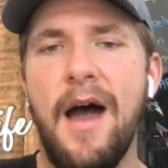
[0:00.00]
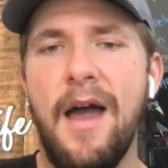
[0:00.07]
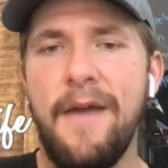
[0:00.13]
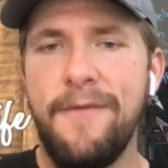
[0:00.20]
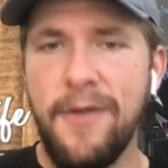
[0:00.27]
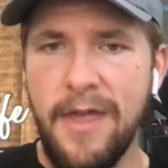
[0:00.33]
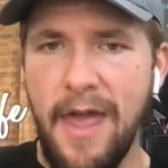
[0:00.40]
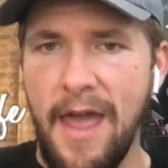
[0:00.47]

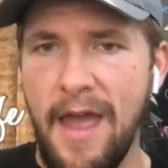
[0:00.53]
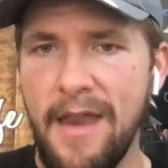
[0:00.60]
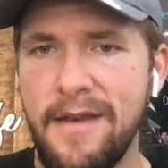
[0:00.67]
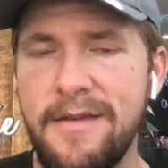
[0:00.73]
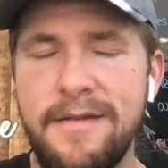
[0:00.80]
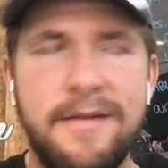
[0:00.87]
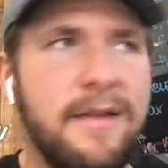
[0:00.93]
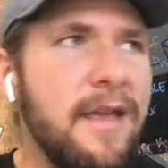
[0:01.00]
if you can,
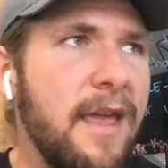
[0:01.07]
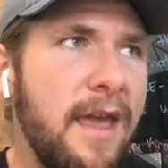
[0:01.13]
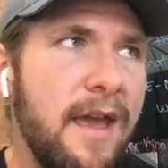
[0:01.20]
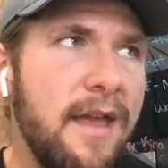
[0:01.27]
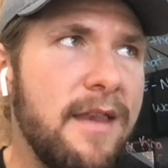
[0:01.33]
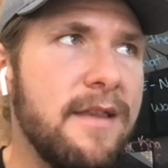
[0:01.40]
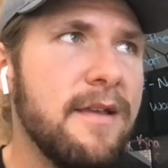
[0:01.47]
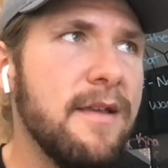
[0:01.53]

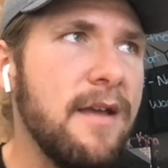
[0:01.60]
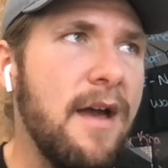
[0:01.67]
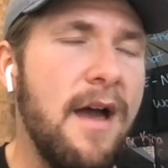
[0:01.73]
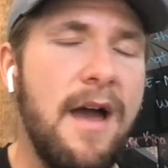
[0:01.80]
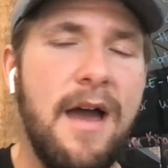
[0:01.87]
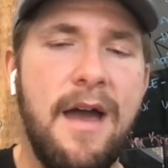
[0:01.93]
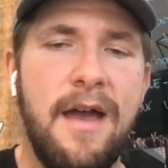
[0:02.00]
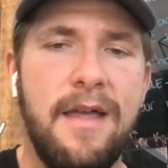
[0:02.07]
and
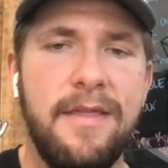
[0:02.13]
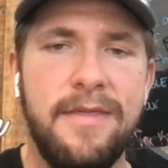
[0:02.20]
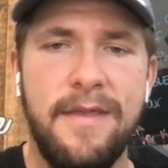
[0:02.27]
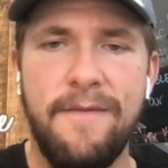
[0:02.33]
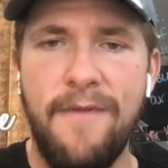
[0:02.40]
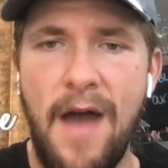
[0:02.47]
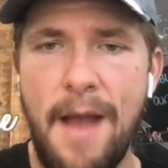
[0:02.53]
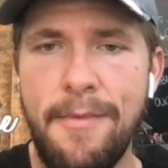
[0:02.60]
the
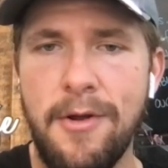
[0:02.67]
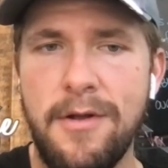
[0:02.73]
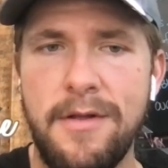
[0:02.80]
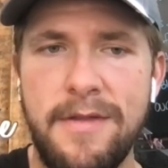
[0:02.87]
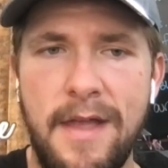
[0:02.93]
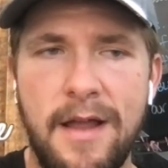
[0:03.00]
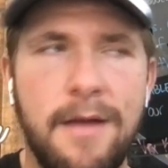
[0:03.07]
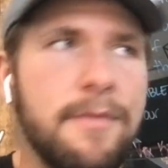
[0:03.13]
fiber
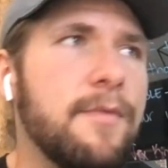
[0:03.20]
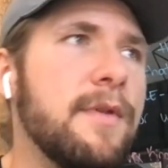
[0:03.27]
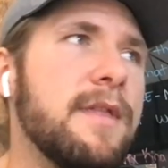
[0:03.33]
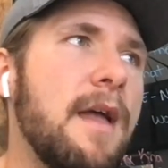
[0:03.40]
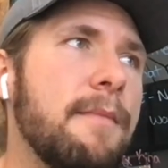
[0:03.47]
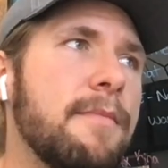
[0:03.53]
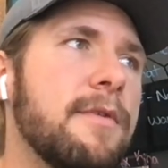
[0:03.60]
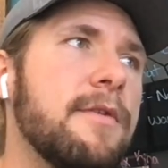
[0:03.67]
that comes with
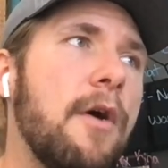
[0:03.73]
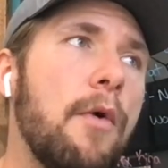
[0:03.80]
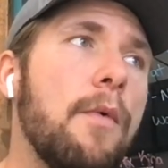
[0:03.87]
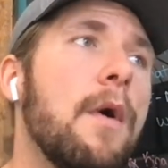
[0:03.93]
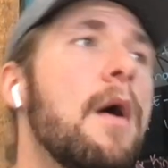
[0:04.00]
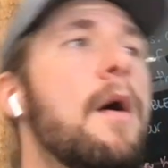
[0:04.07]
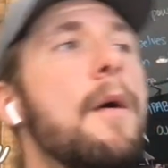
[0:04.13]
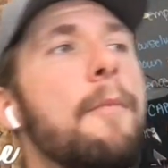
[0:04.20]
them. So
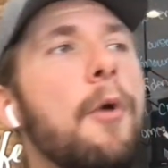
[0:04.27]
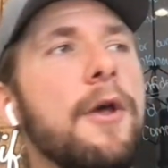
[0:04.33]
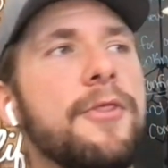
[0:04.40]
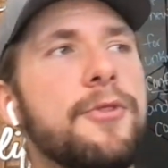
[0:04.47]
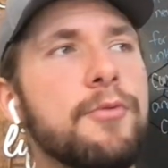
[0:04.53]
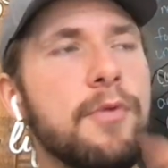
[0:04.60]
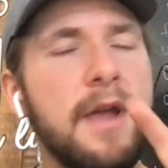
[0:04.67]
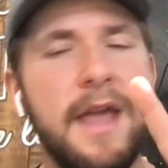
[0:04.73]
point
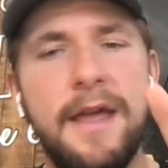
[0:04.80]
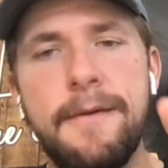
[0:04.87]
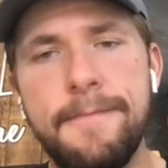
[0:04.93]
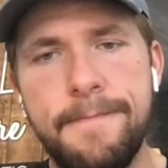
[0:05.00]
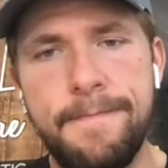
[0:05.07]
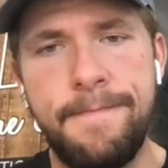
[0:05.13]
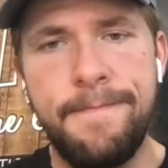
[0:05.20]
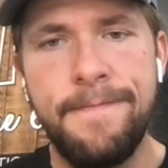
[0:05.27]
3
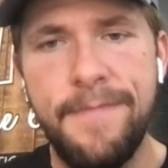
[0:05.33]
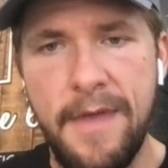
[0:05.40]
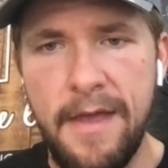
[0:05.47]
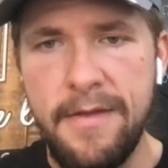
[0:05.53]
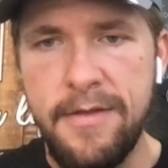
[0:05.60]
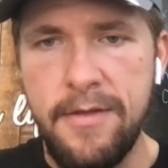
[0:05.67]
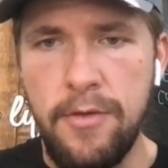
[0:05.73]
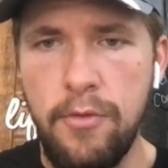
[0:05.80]

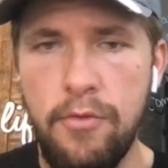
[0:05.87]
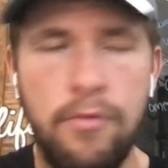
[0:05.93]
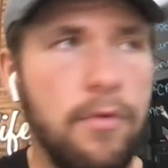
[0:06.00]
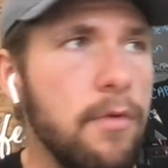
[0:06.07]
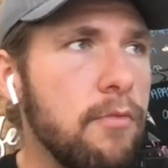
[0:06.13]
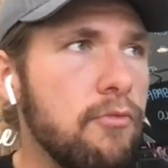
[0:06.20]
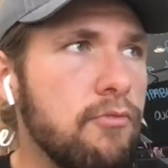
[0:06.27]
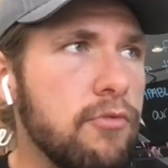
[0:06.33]
is to
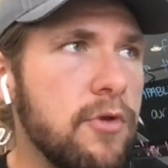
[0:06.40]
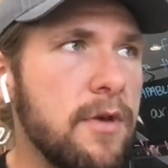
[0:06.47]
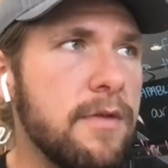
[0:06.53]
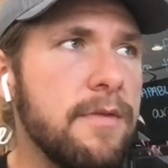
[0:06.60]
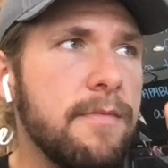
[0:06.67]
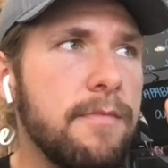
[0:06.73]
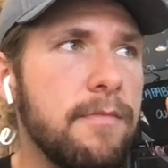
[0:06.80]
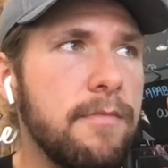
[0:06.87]

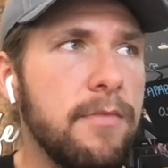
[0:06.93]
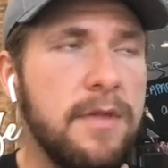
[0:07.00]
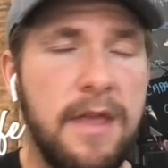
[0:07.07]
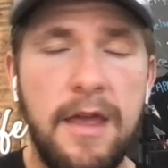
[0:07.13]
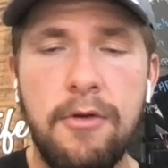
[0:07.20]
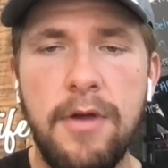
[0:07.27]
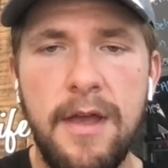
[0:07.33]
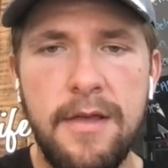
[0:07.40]
just
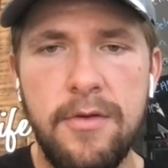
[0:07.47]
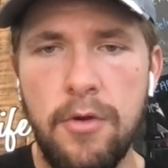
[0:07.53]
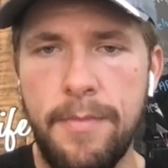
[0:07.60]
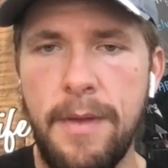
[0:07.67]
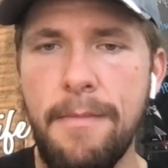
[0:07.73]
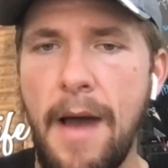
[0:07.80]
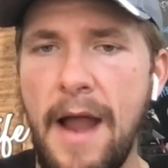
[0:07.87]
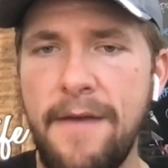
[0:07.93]
decrease or be
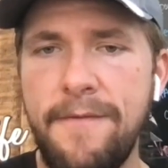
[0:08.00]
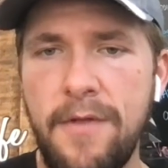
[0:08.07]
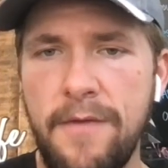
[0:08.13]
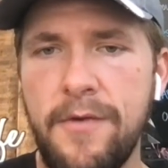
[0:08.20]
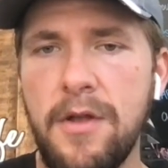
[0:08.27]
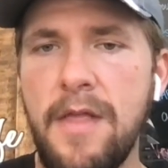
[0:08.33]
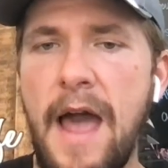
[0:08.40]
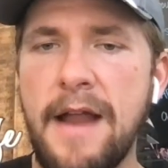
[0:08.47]
mindful of
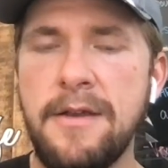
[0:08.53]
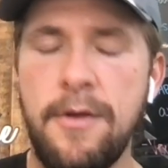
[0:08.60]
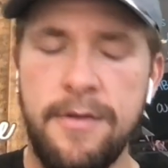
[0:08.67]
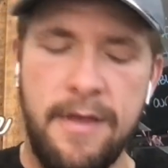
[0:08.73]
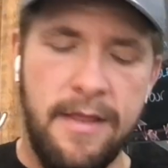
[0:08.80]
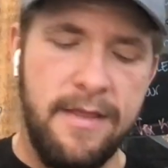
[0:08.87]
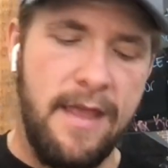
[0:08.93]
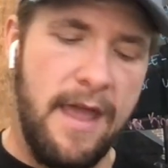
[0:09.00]
your lactose
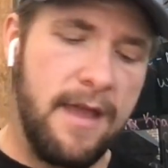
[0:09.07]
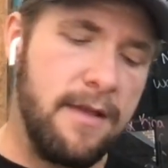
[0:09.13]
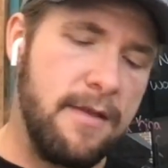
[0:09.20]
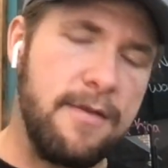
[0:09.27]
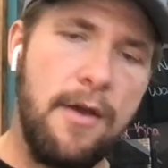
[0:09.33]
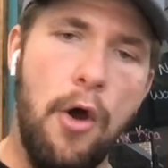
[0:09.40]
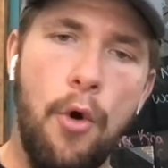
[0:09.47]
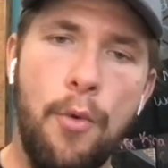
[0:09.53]
intake.
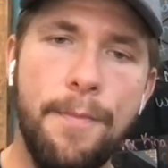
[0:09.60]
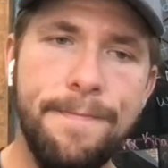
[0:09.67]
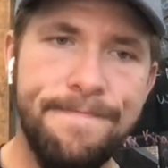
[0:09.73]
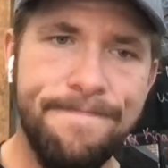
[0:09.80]
So